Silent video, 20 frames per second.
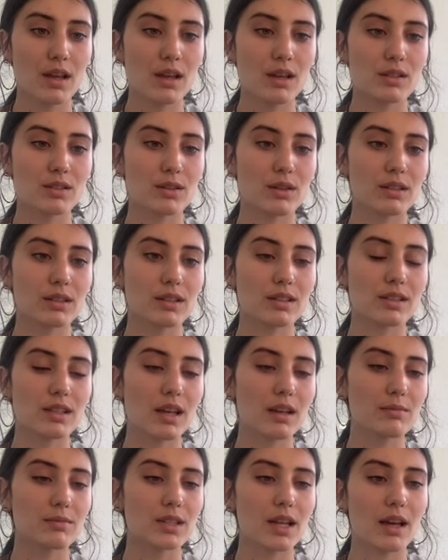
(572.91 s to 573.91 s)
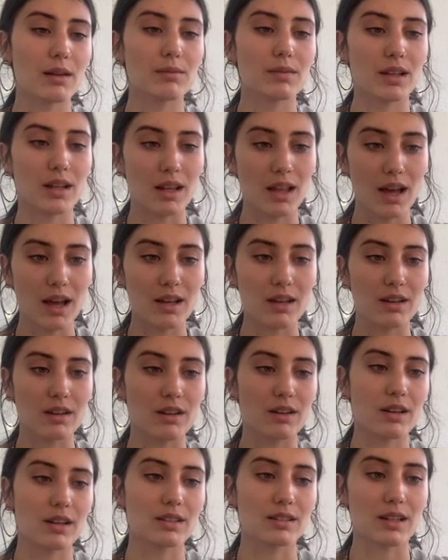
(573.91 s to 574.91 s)
So at the same time, the
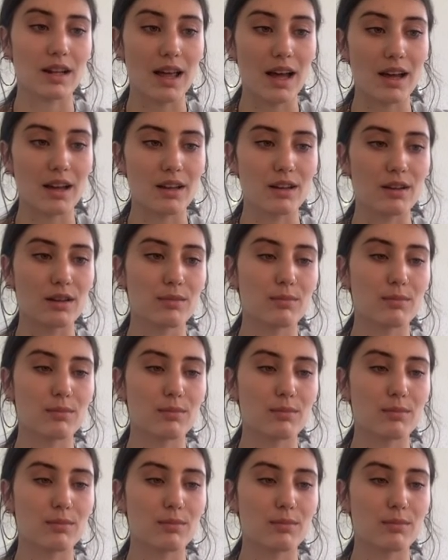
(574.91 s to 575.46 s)
liar, as liar,